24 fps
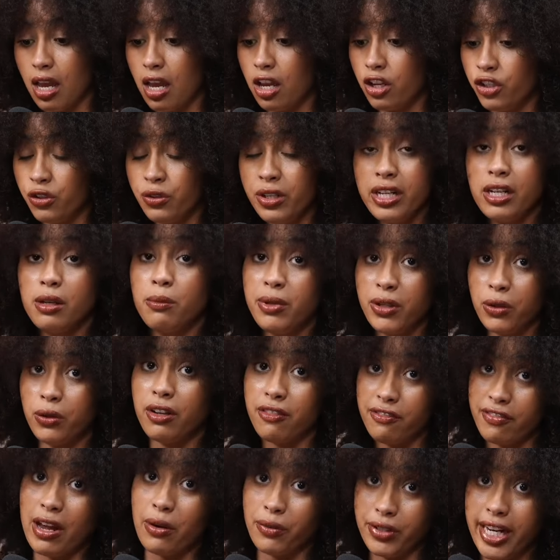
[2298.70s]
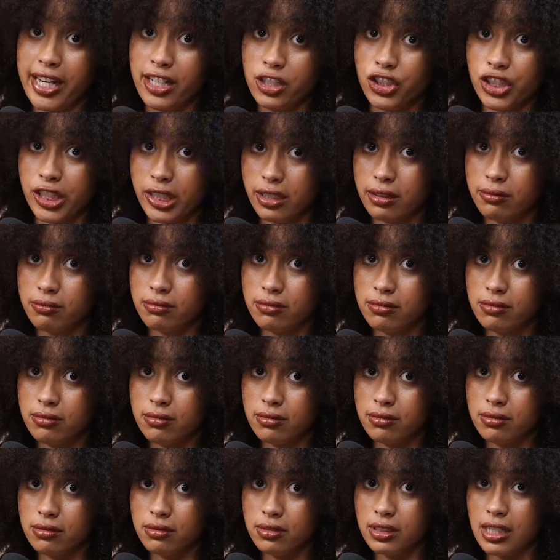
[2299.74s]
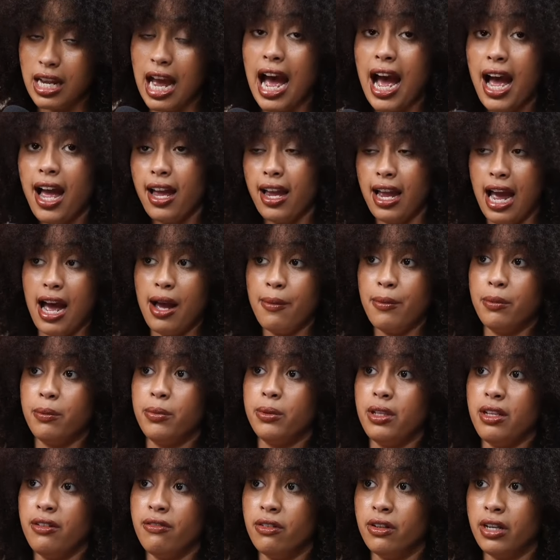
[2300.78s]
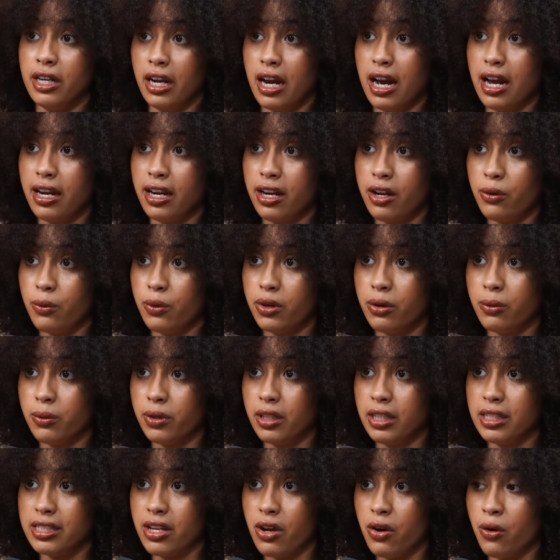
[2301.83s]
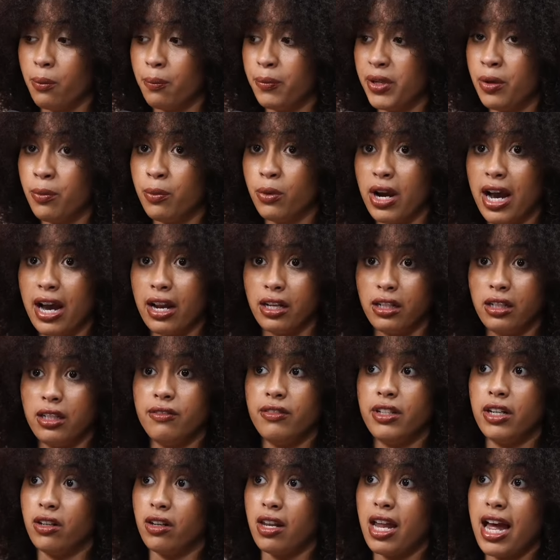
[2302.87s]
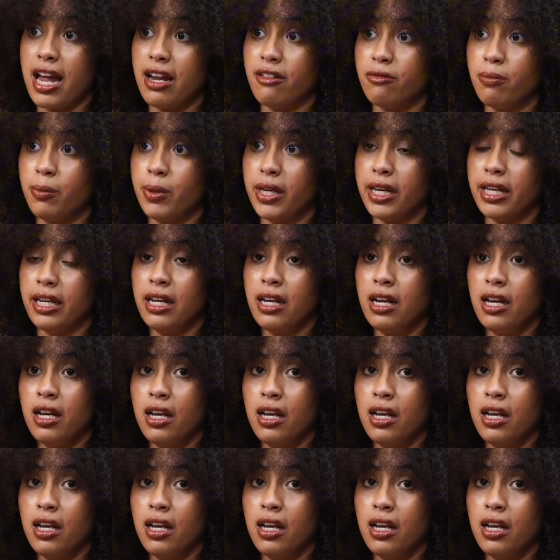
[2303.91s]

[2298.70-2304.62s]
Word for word: you need to build a foundation i i'm a believer in god and i don't want to really tell people how to live their life but